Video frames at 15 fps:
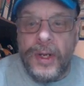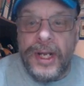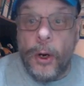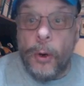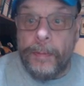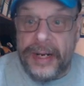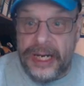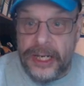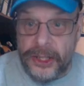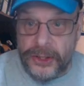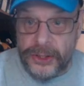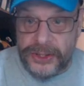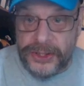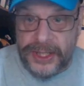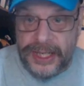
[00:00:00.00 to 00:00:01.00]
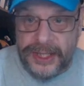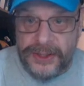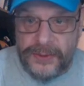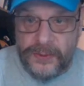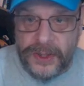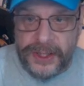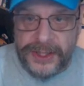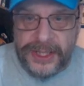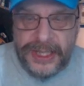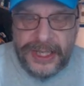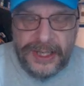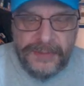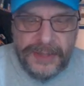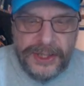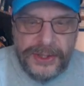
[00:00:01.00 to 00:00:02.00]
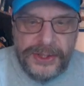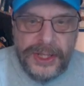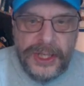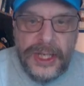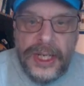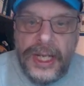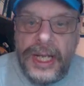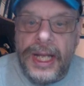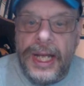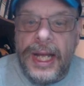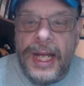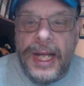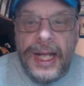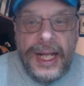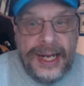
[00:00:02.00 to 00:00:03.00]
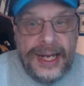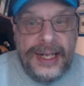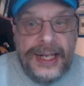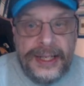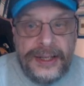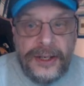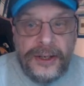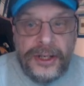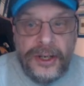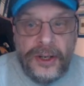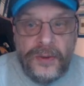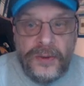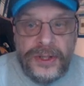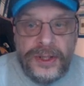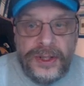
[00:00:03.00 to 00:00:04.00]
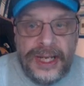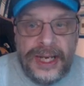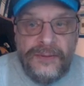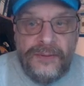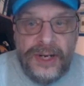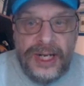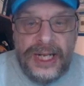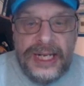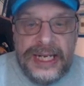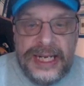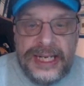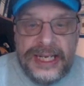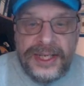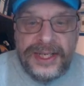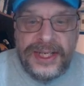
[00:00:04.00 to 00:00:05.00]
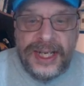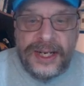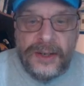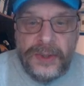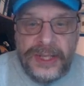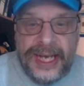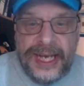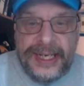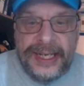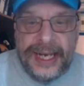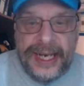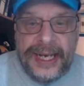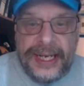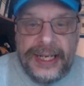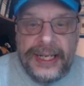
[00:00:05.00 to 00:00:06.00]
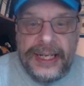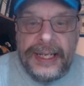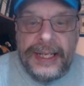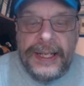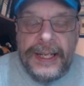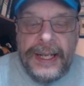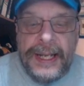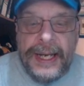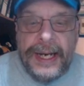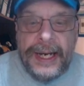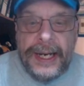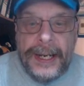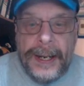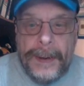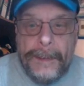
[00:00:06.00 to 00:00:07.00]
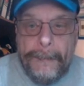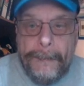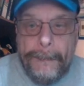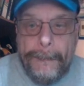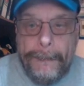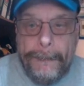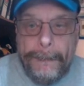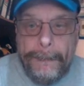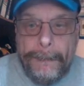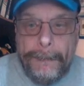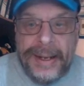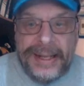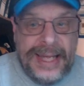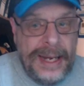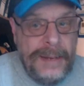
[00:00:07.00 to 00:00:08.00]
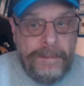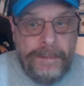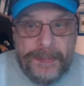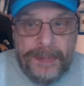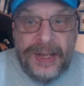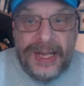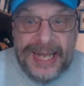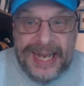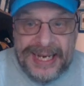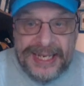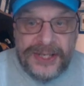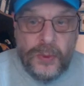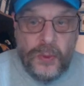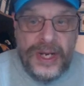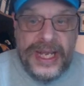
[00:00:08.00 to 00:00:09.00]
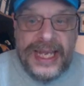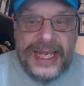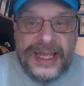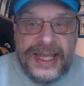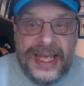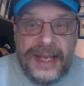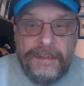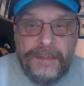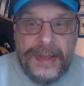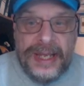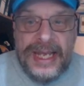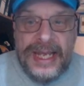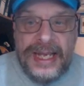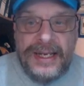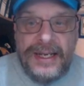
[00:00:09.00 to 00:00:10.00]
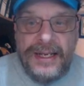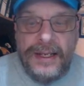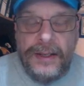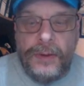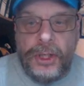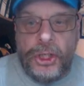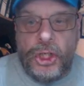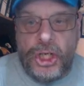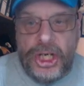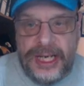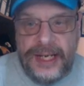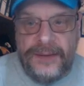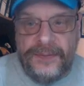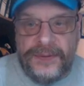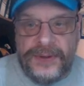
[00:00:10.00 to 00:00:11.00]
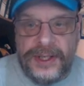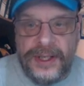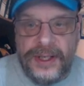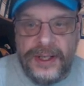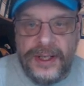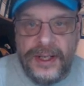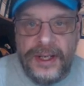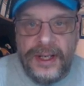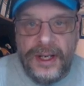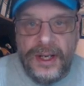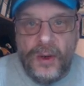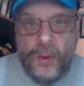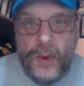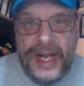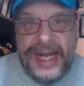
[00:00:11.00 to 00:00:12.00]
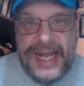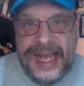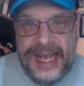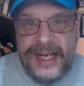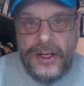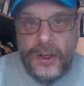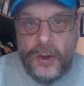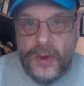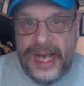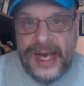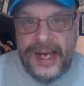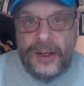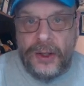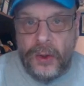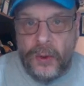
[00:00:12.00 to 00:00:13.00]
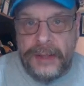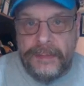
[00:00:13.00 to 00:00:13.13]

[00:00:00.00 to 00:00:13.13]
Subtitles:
Pierce. That's what his name is. I like their coach. They really need to stick with that guy. But last week they beat the Chiefs when Aiden O'Connell only